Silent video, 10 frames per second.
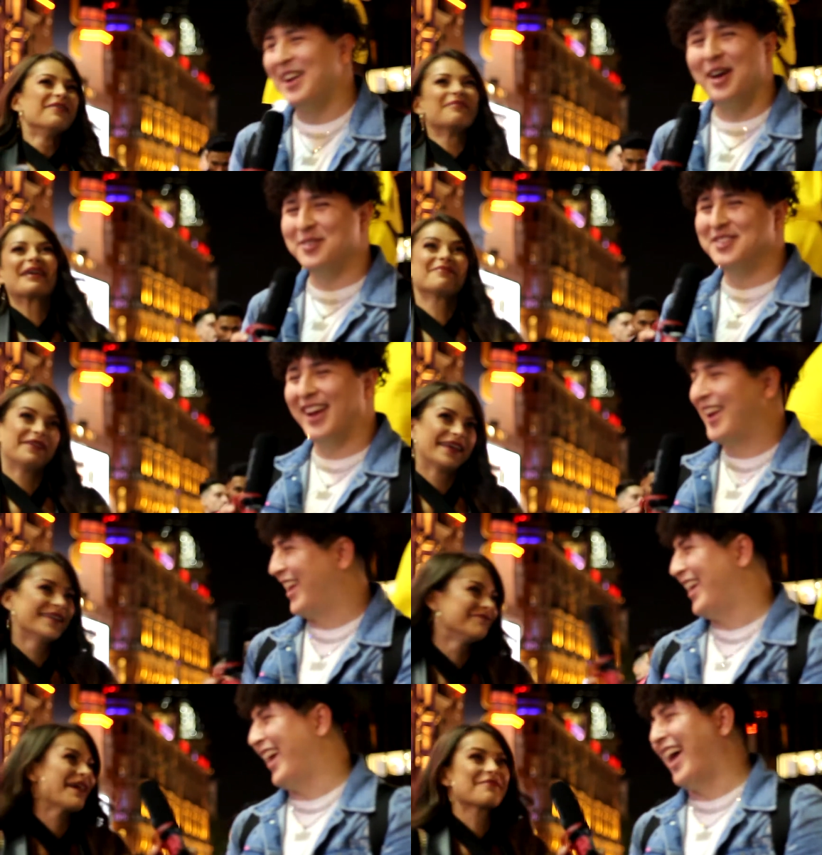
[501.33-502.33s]
Speaker 1: no, I'm
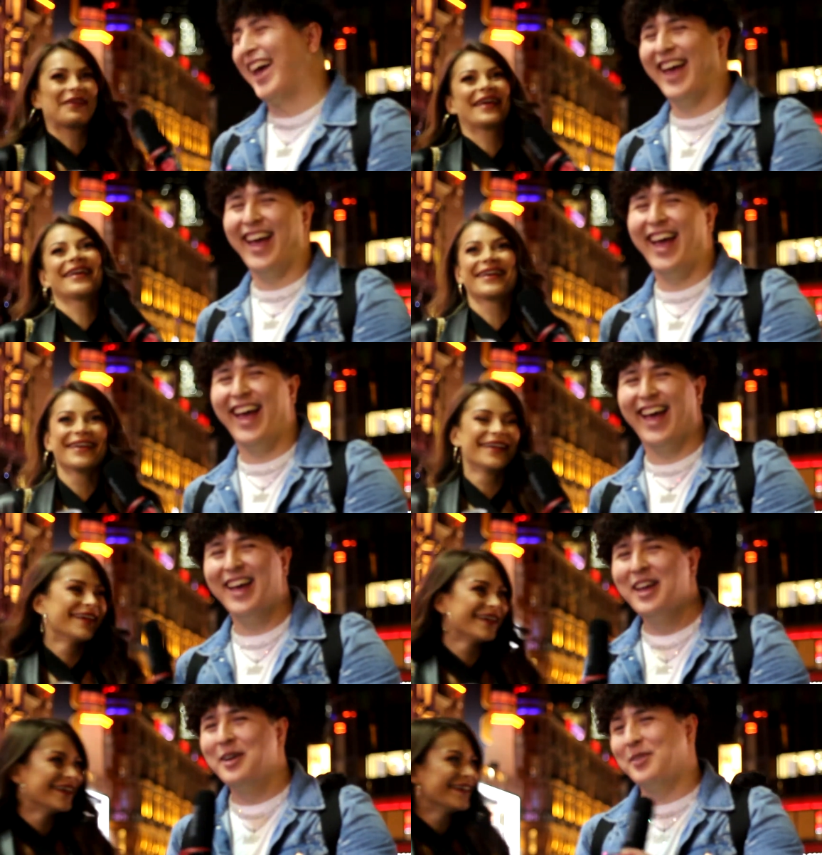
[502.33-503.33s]
joking. Maybe.
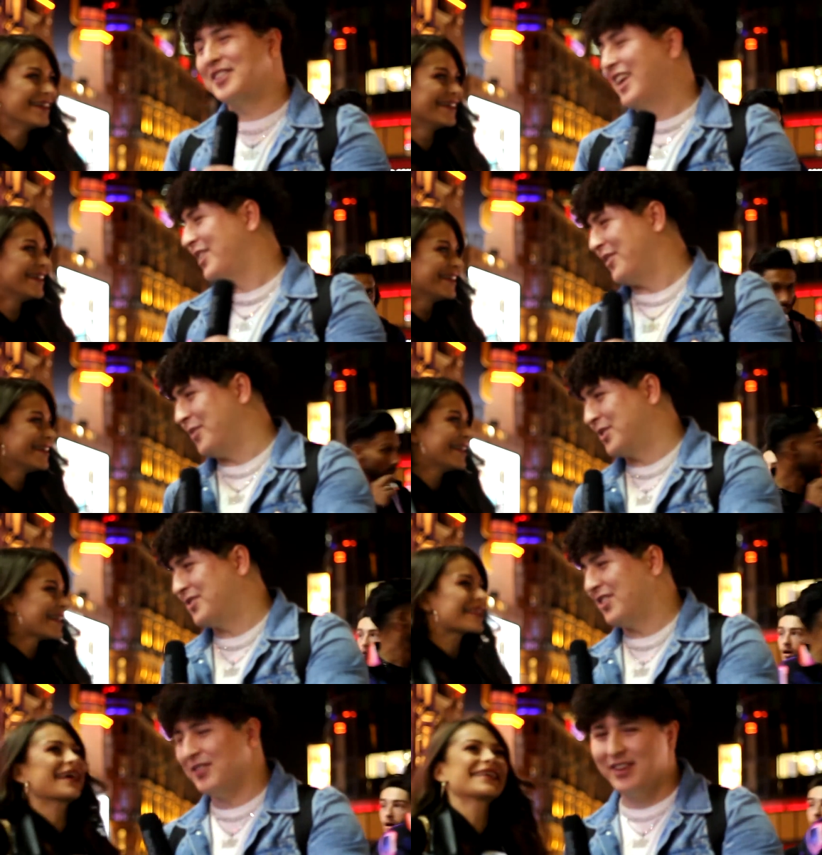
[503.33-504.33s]
well, thank you very much
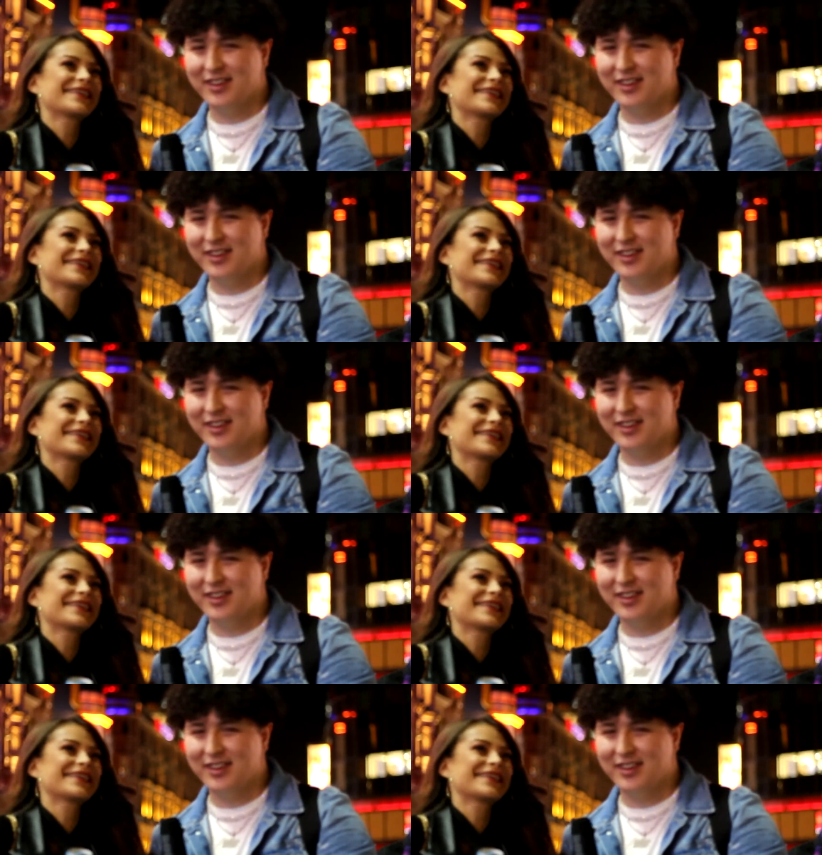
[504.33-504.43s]
for your Thank you.